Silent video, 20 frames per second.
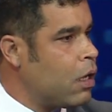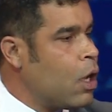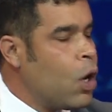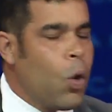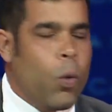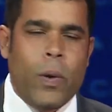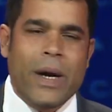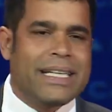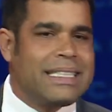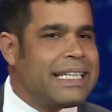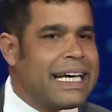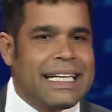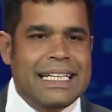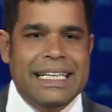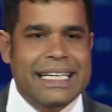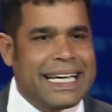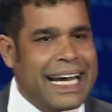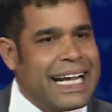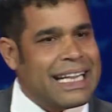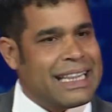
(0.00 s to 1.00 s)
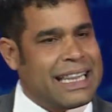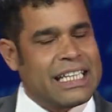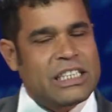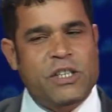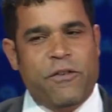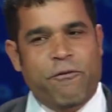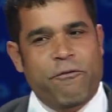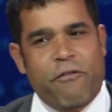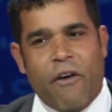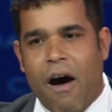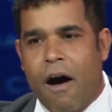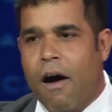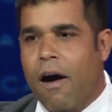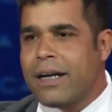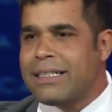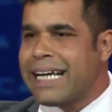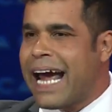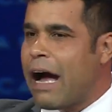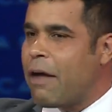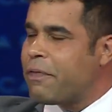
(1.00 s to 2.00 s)
We didn't get this far
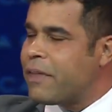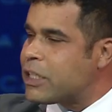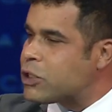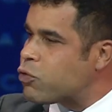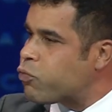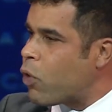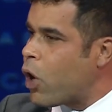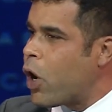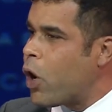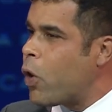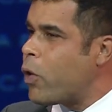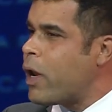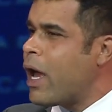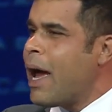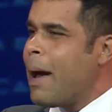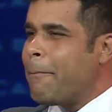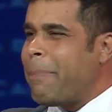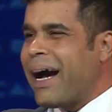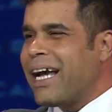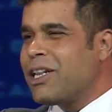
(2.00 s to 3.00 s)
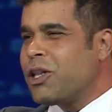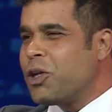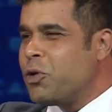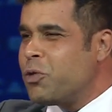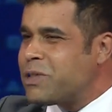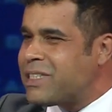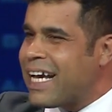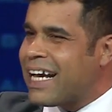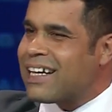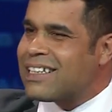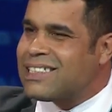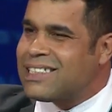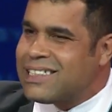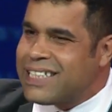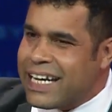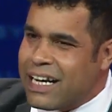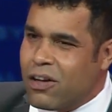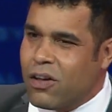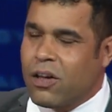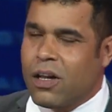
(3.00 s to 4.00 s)
down this road by losing a
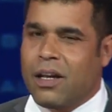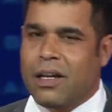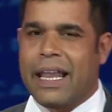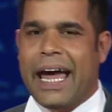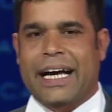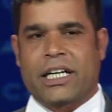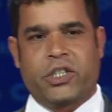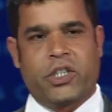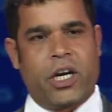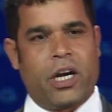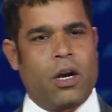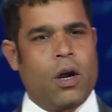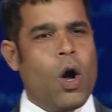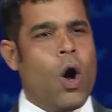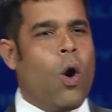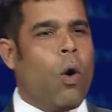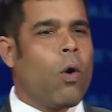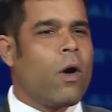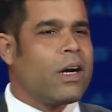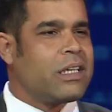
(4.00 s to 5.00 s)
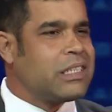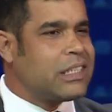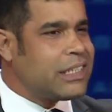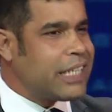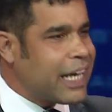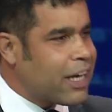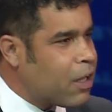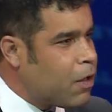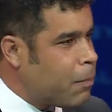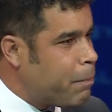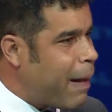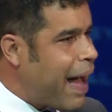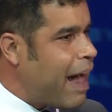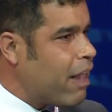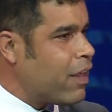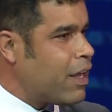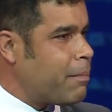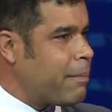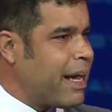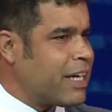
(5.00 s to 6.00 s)
single election or a single
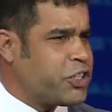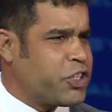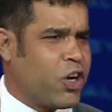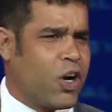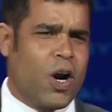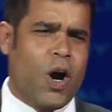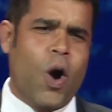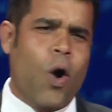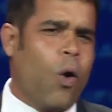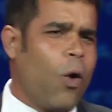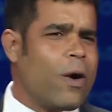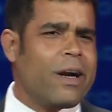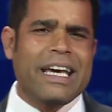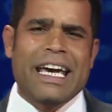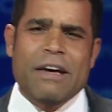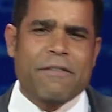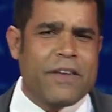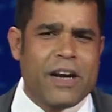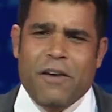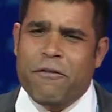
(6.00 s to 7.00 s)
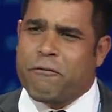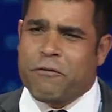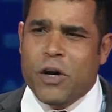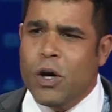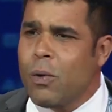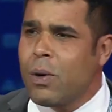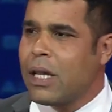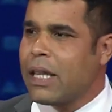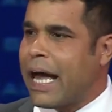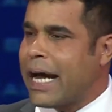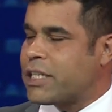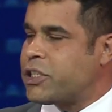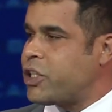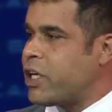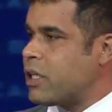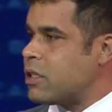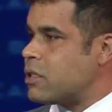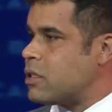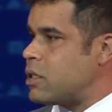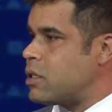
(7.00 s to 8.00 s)
ballot measure or even a few
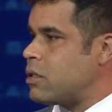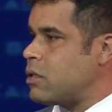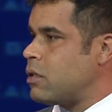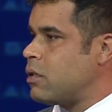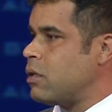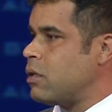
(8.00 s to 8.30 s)
elections.